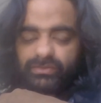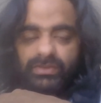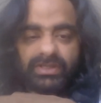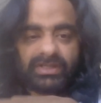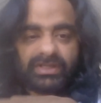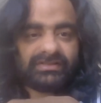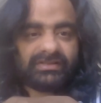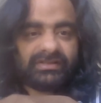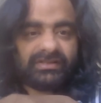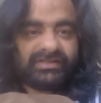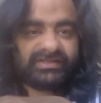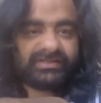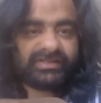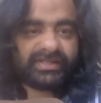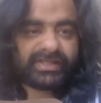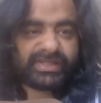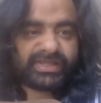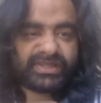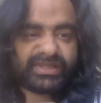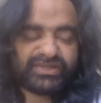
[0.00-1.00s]
through a research
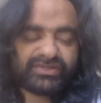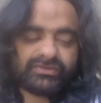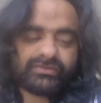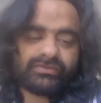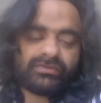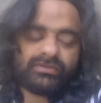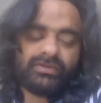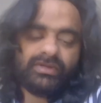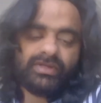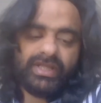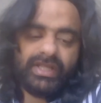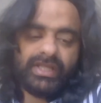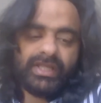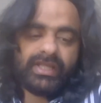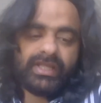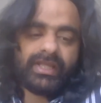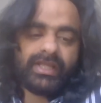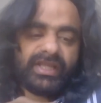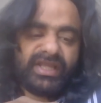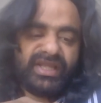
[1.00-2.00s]
station. So
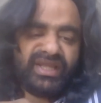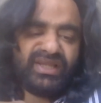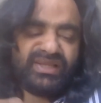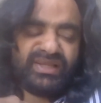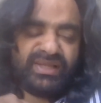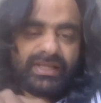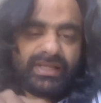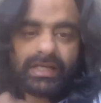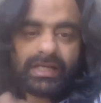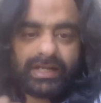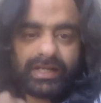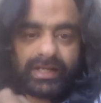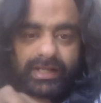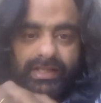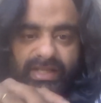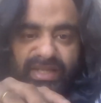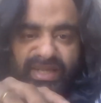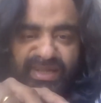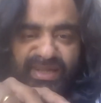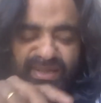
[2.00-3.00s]
in the
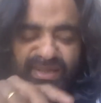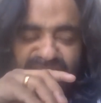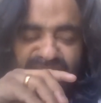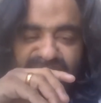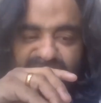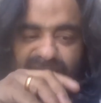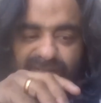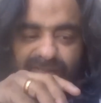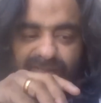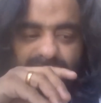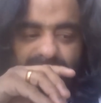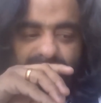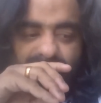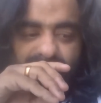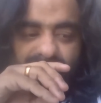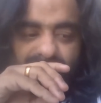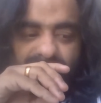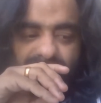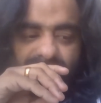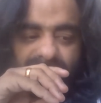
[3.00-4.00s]
Arctic and in the
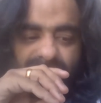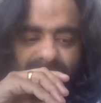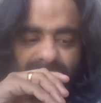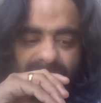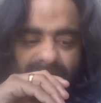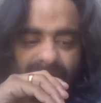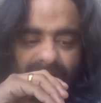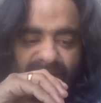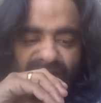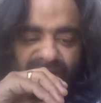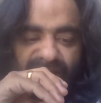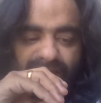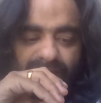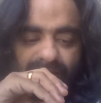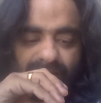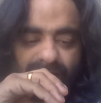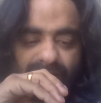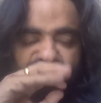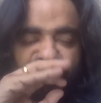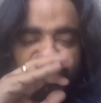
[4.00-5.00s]
Antarctic,
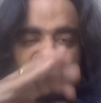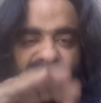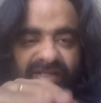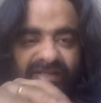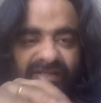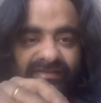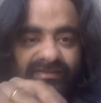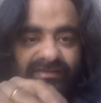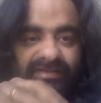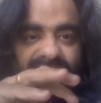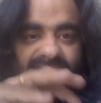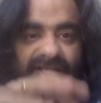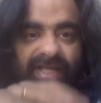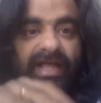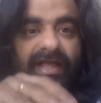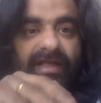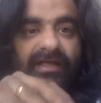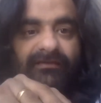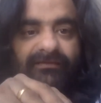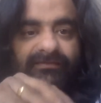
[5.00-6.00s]
countries, they
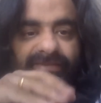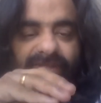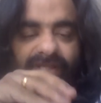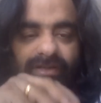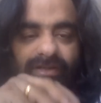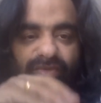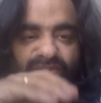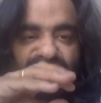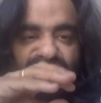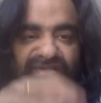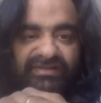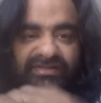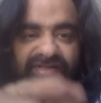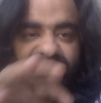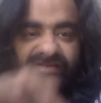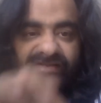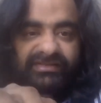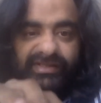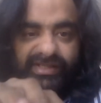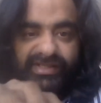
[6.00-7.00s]
have their own
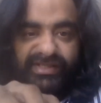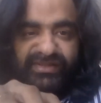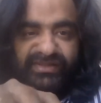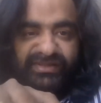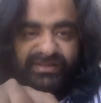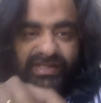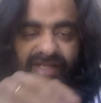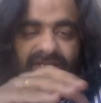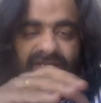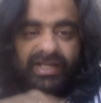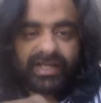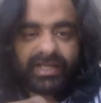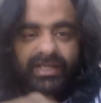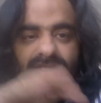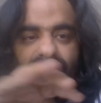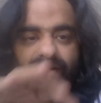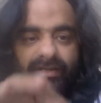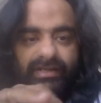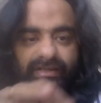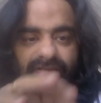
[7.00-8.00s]
research stations, like
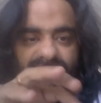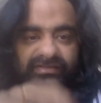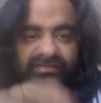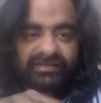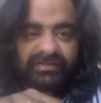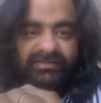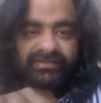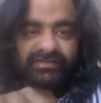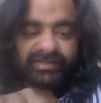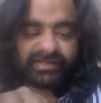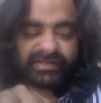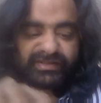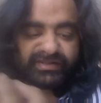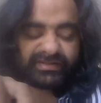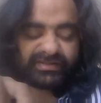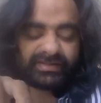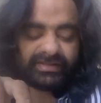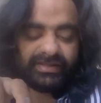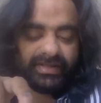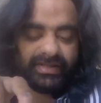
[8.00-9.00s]
high Arctic research
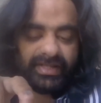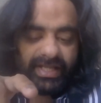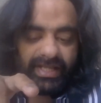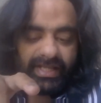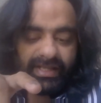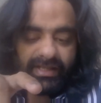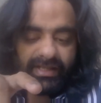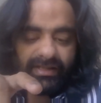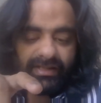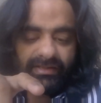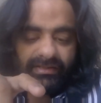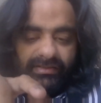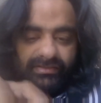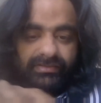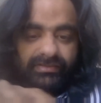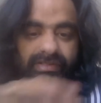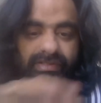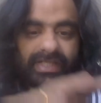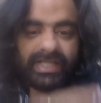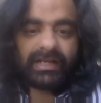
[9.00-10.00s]
stations.
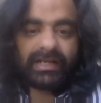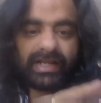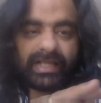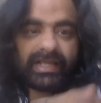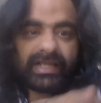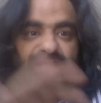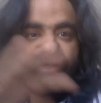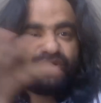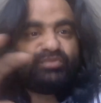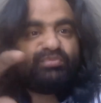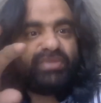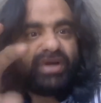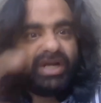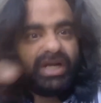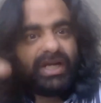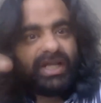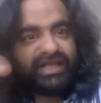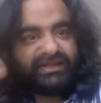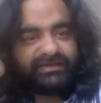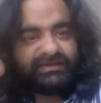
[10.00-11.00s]
So they are like, you know,
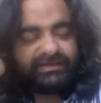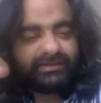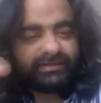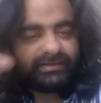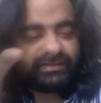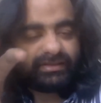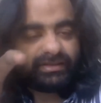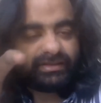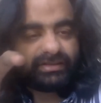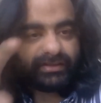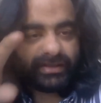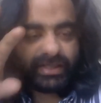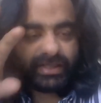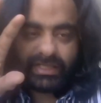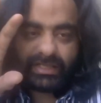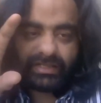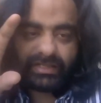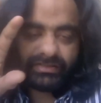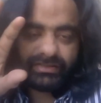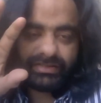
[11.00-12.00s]
buildings.
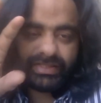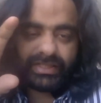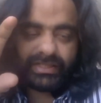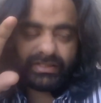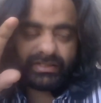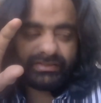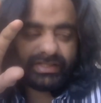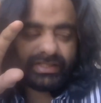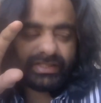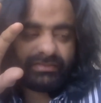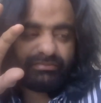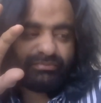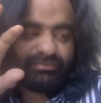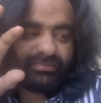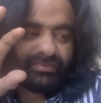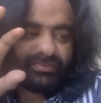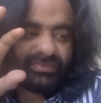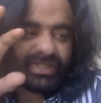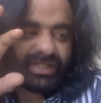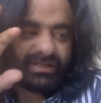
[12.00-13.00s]
They're
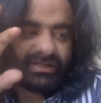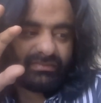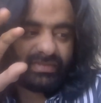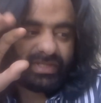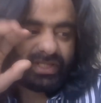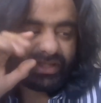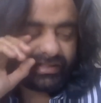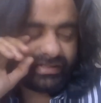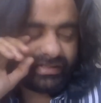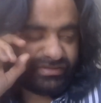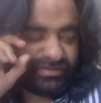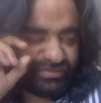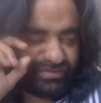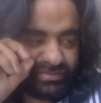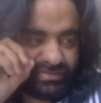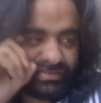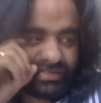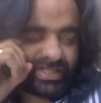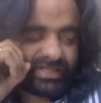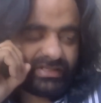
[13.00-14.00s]
like, you
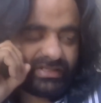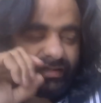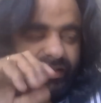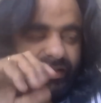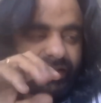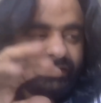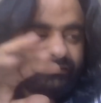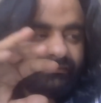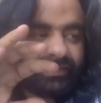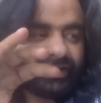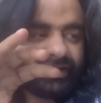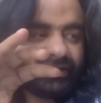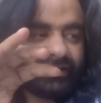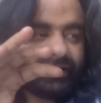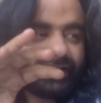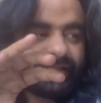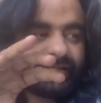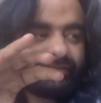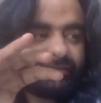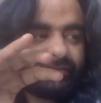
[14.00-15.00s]
know, like relatively
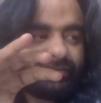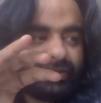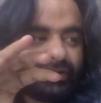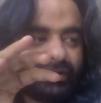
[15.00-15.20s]
like